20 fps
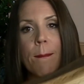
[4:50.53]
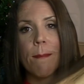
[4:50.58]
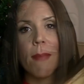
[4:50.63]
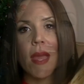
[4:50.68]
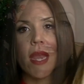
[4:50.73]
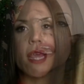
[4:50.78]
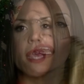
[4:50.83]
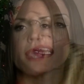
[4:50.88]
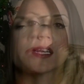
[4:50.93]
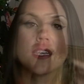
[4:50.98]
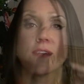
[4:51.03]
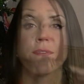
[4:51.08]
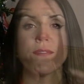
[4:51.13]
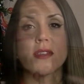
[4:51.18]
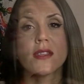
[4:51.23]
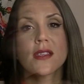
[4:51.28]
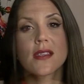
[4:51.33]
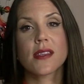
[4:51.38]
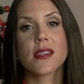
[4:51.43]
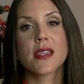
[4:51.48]
many
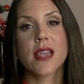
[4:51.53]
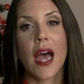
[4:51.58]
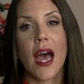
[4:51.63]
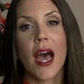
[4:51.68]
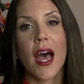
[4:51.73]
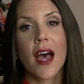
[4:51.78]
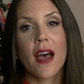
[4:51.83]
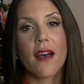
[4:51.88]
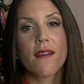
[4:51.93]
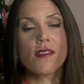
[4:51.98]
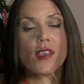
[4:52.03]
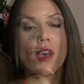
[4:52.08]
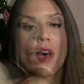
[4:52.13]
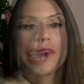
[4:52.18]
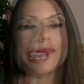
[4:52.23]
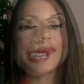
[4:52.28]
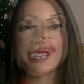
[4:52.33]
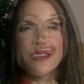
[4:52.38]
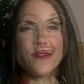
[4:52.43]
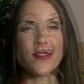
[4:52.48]
different scarves
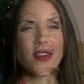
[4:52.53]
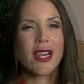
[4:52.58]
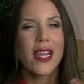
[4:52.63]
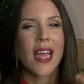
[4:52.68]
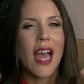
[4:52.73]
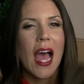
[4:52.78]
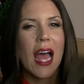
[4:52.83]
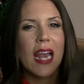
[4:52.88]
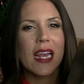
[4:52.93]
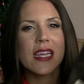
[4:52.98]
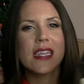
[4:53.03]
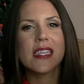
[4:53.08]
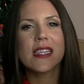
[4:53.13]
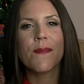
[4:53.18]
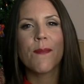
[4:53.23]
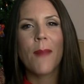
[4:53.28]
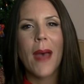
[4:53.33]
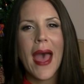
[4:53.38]
of different colors,